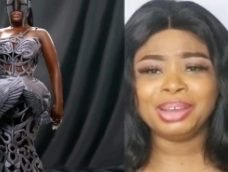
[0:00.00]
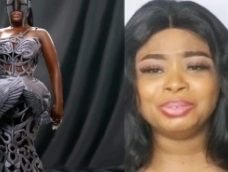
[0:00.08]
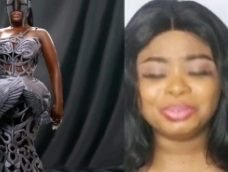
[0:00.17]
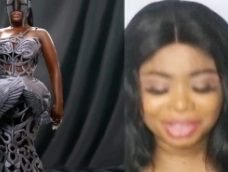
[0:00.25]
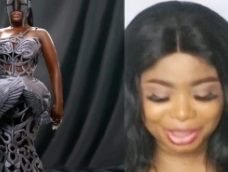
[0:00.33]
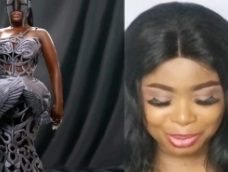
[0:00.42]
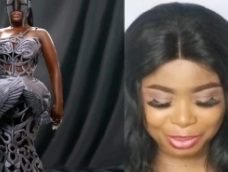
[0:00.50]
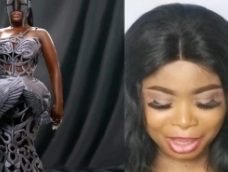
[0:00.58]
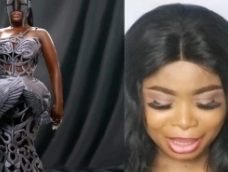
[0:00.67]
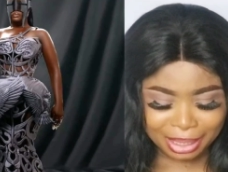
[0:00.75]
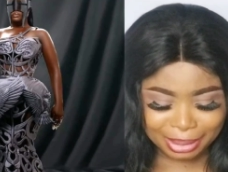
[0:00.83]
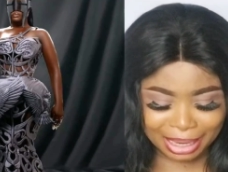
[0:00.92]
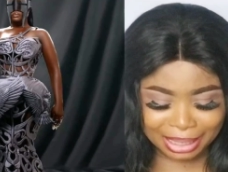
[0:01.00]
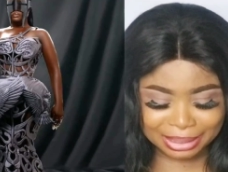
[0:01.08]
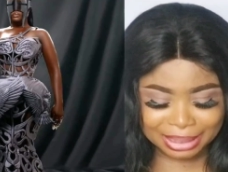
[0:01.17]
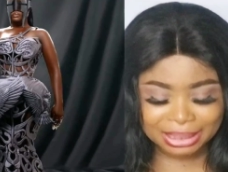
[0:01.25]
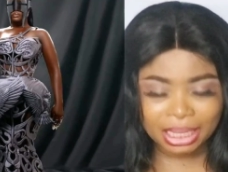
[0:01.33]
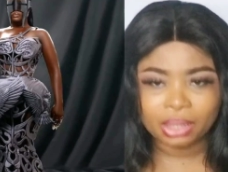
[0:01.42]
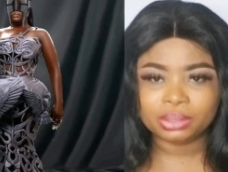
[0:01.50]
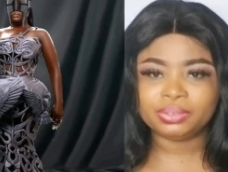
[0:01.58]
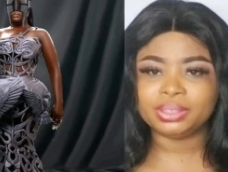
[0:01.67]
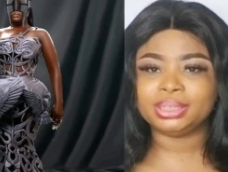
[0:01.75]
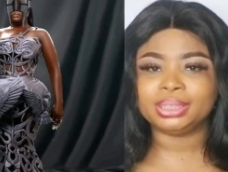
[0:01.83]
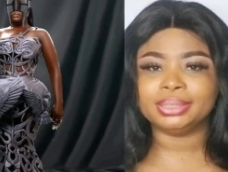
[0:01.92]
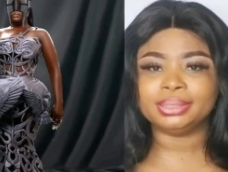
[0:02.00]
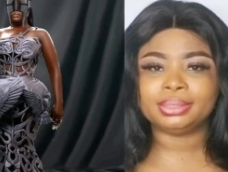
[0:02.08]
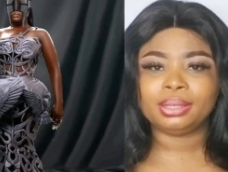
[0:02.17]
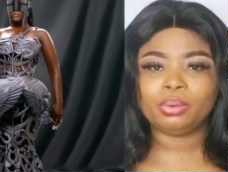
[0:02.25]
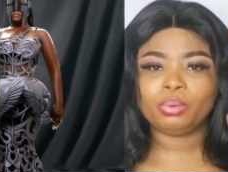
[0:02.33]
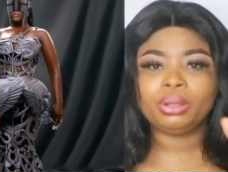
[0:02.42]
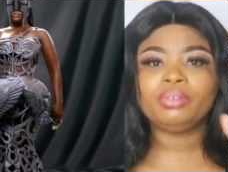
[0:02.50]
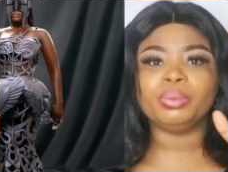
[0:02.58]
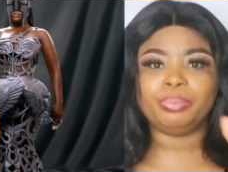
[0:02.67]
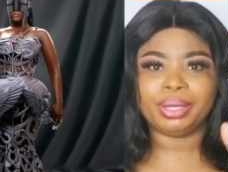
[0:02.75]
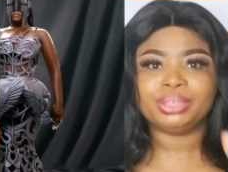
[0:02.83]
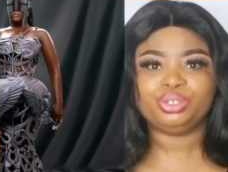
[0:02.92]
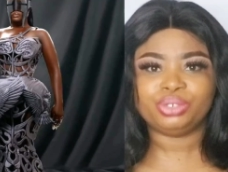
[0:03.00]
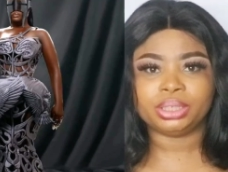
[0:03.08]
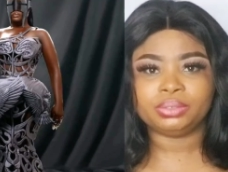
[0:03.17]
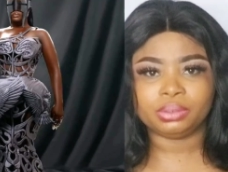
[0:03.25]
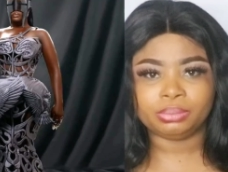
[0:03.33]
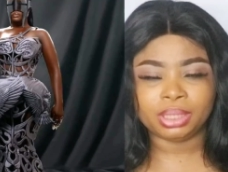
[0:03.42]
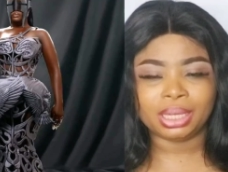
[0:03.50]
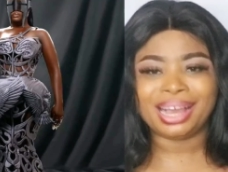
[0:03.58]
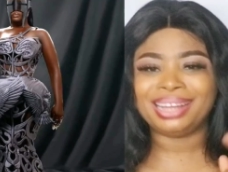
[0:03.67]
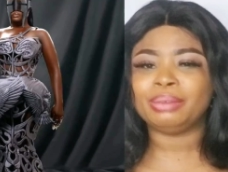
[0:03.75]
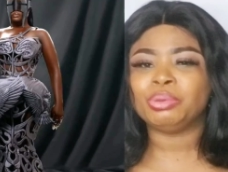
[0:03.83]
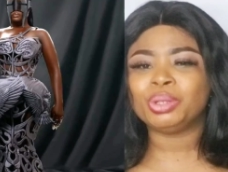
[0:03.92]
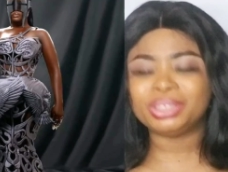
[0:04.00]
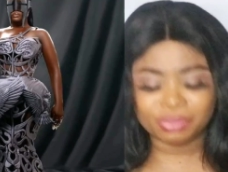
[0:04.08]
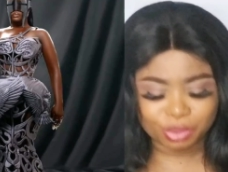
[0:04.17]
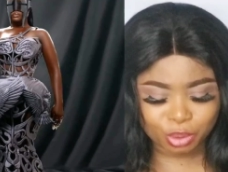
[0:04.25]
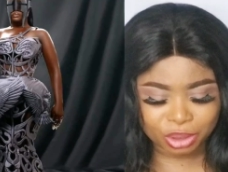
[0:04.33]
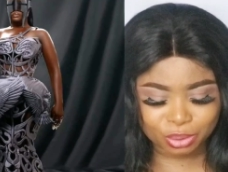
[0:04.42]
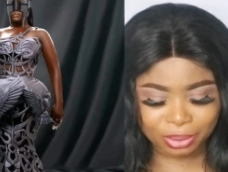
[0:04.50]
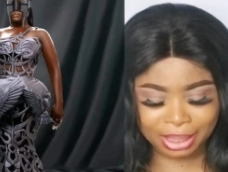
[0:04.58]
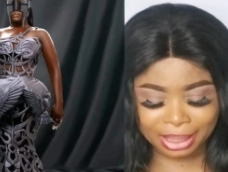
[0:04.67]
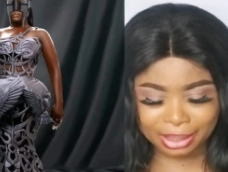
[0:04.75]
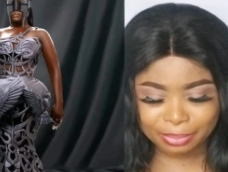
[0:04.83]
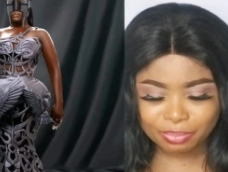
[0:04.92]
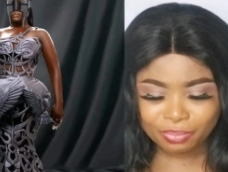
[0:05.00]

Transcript: I will. Like this outfit is one of the best dress for me. And I'm not even going to lie.